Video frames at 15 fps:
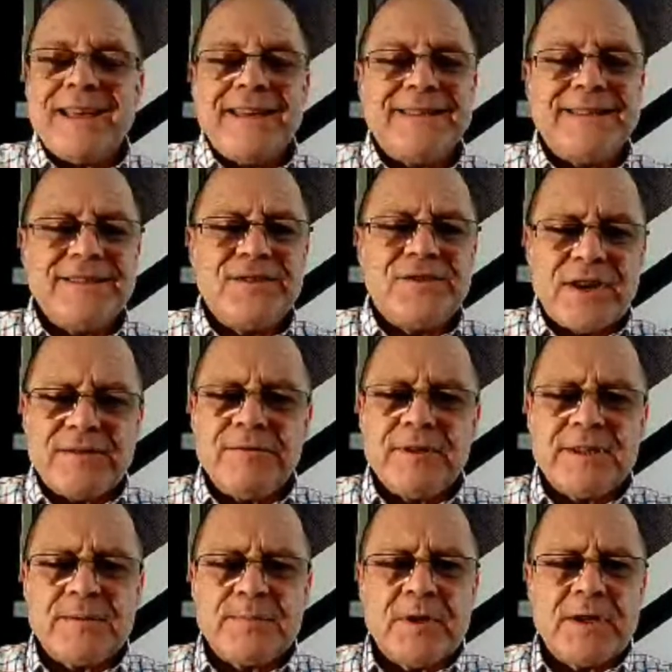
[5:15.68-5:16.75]
It is,
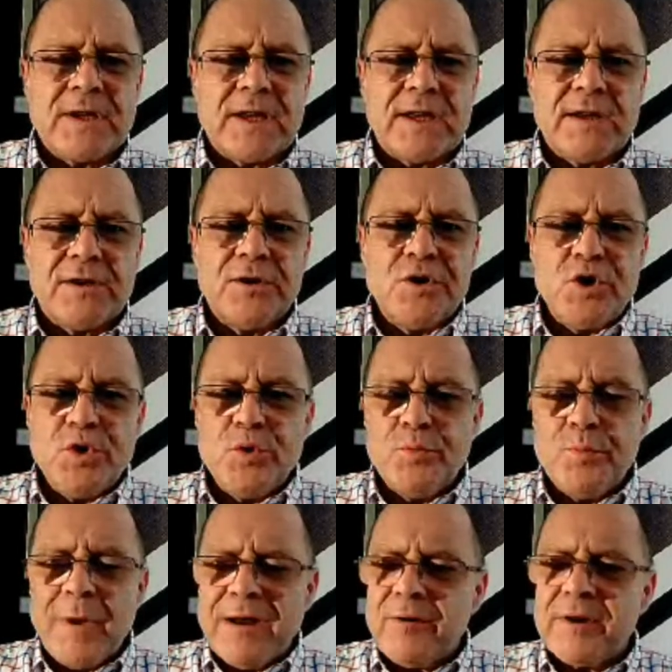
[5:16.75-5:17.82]
generally speaking, a
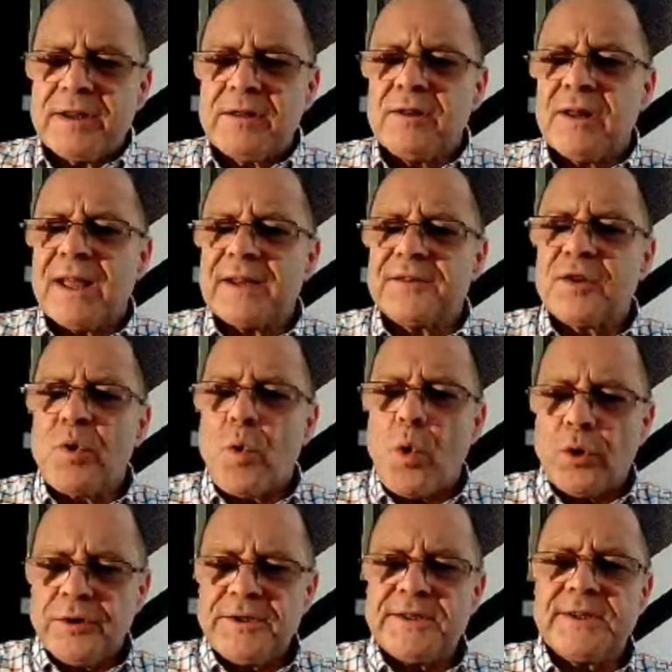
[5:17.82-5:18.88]
numerical and
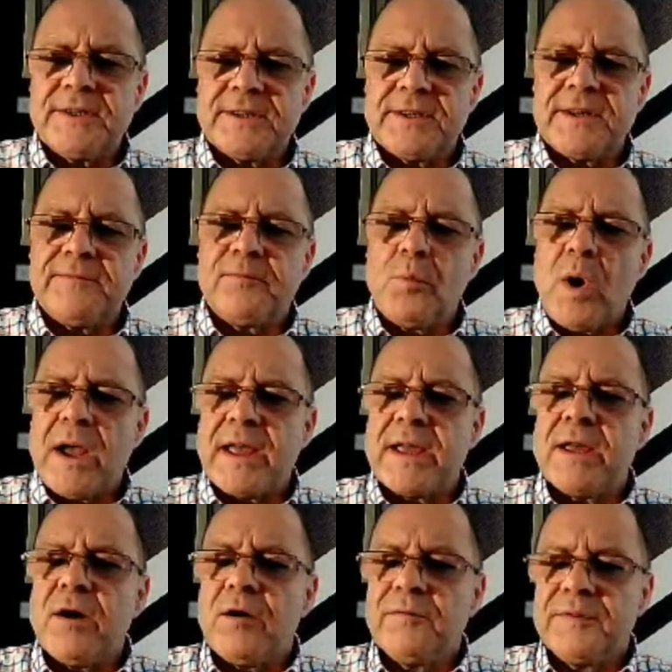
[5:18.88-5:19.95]
quantitative
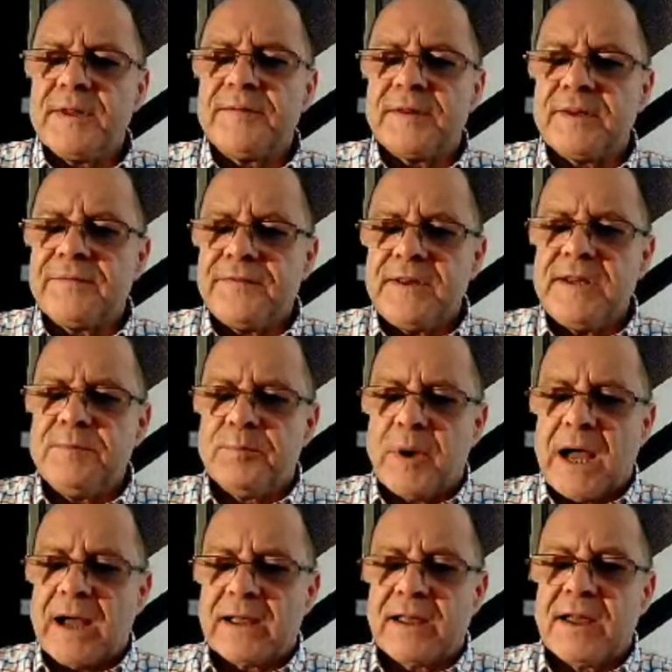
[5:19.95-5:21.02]
way of giving
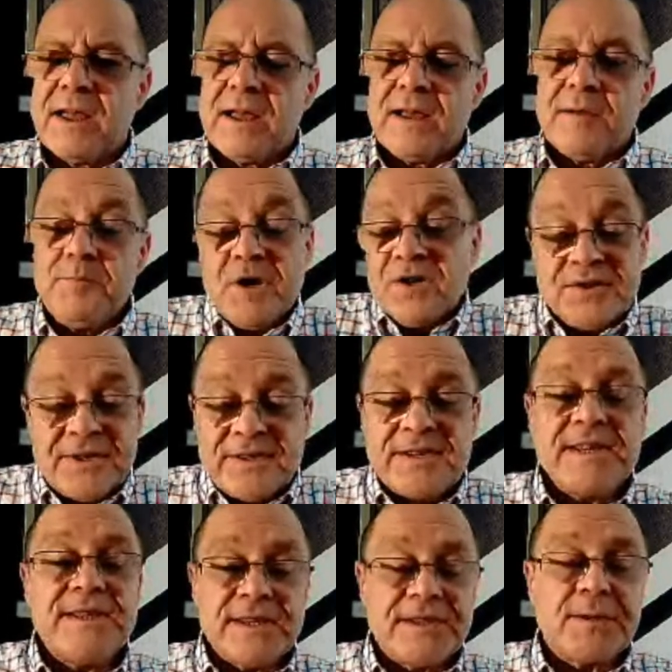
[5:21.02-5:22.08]
feedback because it's
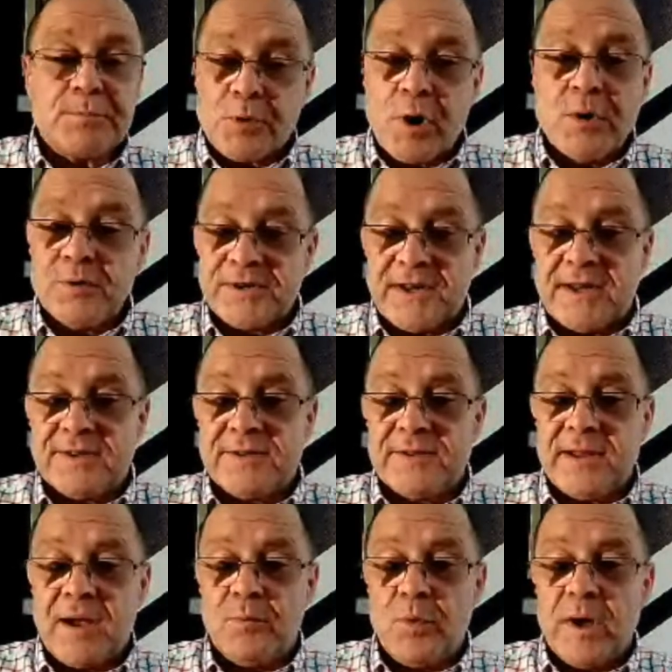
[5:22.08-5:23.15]
easy to process
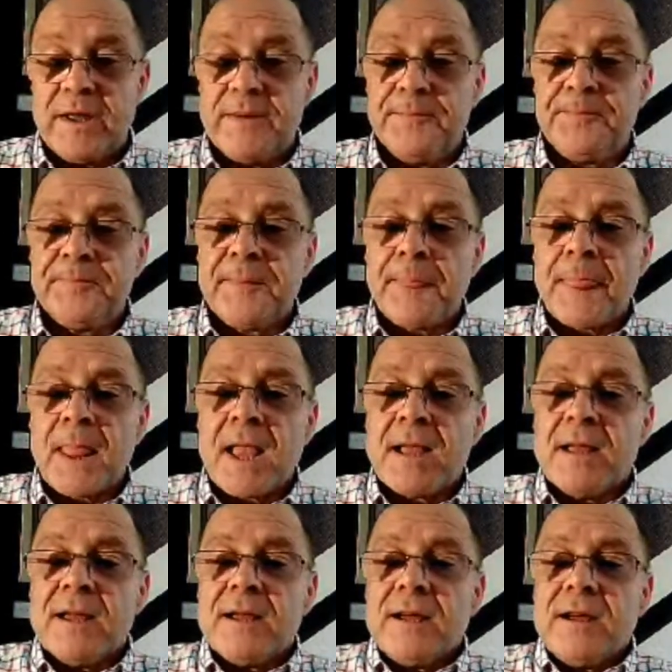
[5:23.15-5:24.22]
that way.
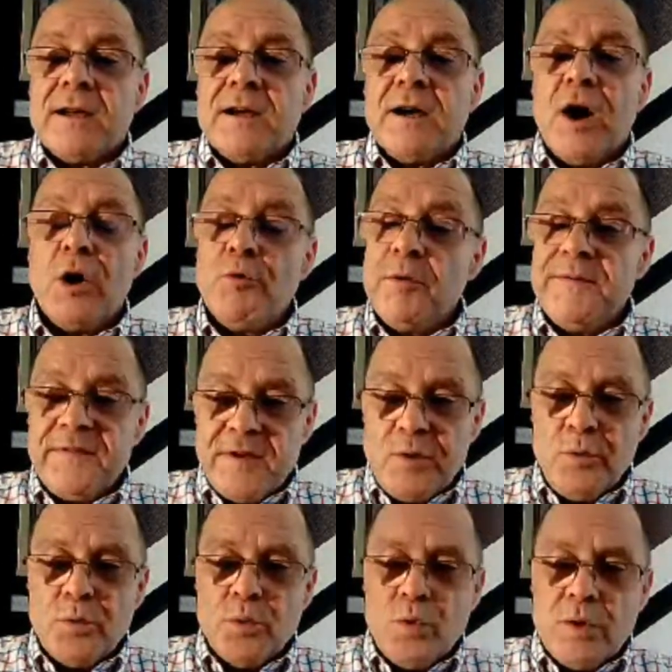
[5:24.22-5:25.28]
A
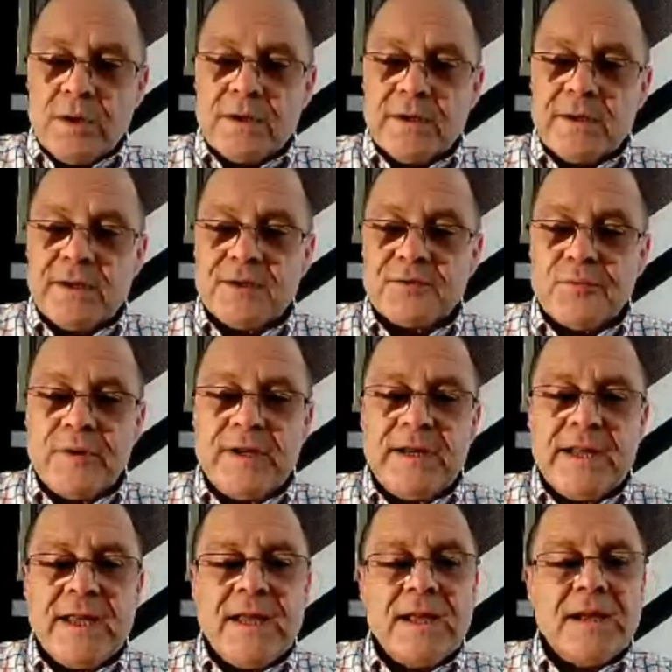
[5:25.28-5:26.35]
review is
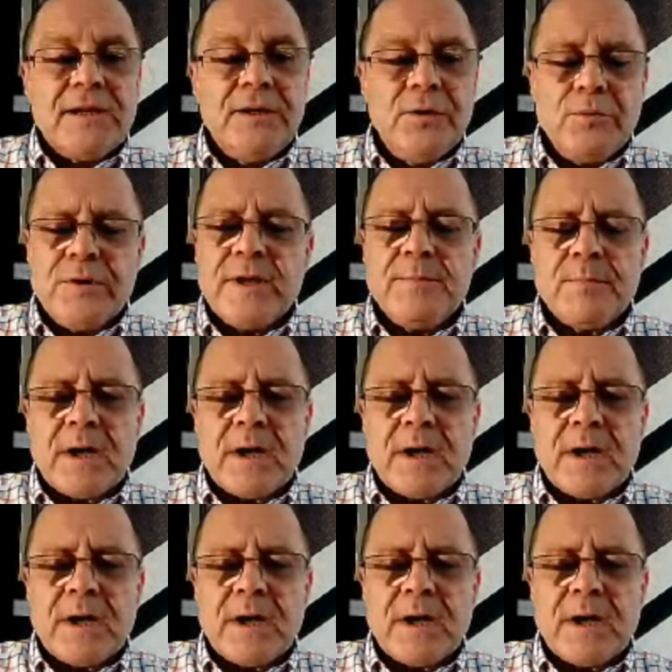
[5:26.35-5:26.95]
really looking